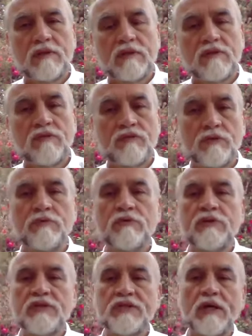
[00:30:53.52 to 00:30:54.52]
The verb
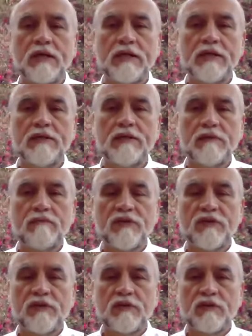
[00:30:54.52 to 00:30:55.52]
root is han,
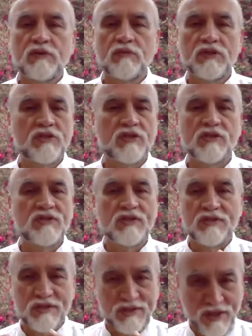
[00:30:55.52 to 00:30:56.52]
which is the
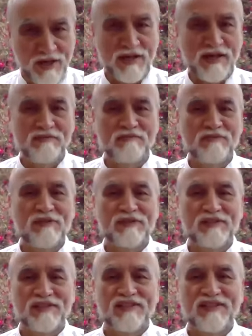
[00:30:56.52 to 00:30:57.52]
same
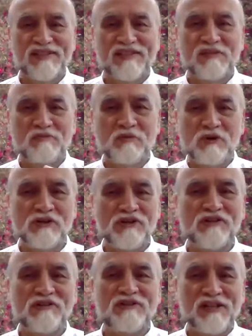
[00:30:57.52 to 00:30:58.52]

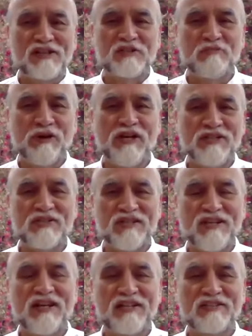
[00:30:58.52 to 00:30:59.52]
word
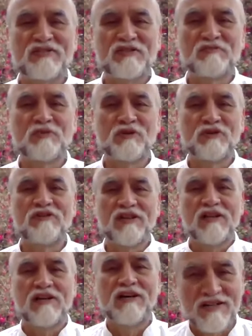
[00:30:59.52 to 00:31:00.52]
expressed as the word
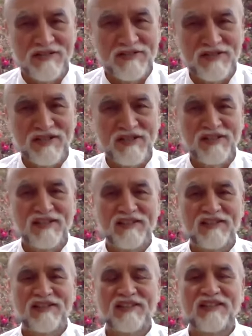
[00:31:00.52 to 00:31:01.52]
hunt
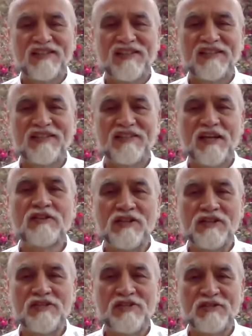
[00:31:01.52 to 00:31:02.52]
in
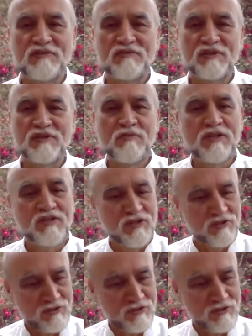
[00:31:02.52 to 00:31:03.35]
English, which means you